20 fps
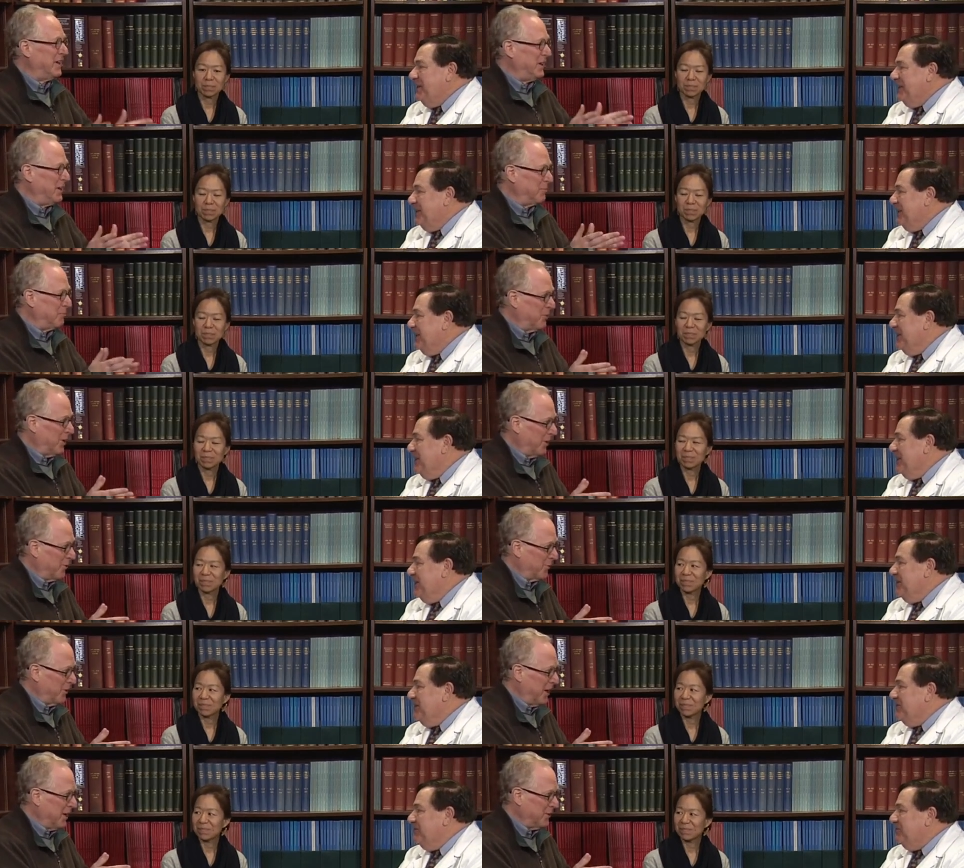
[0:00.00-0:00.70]
Speaker 1: eating
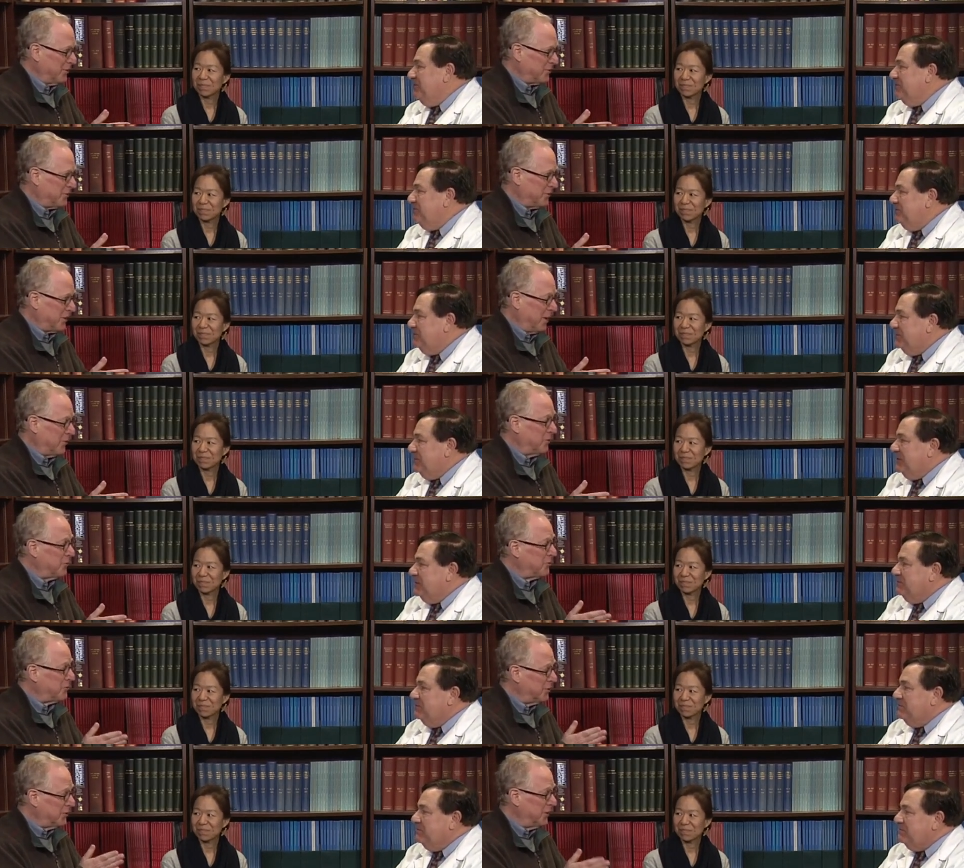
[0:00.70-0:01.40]
brown rice. I
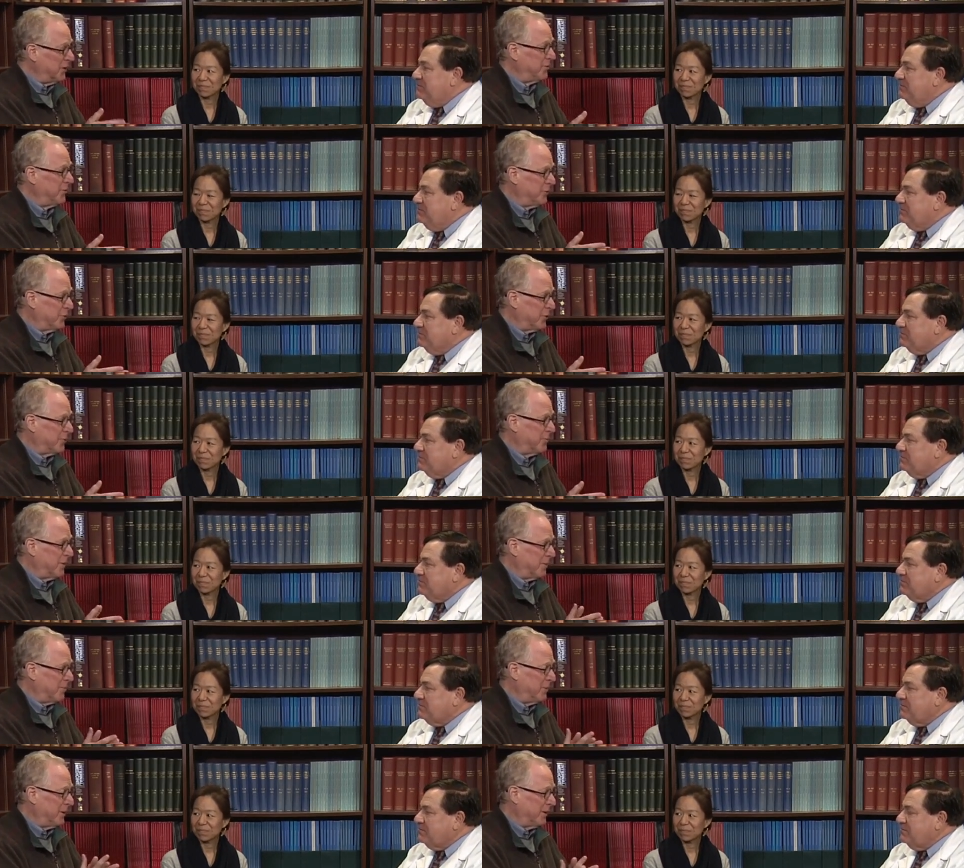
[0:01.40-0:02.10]
was still living
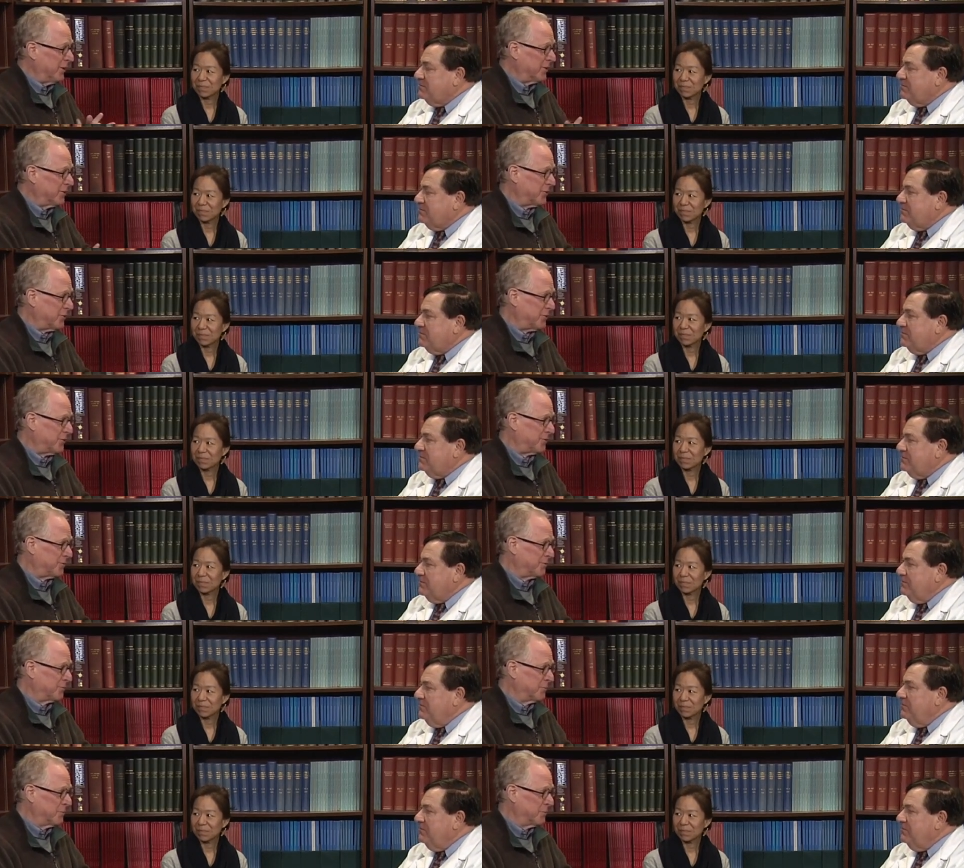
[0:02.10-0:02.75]
with my parents.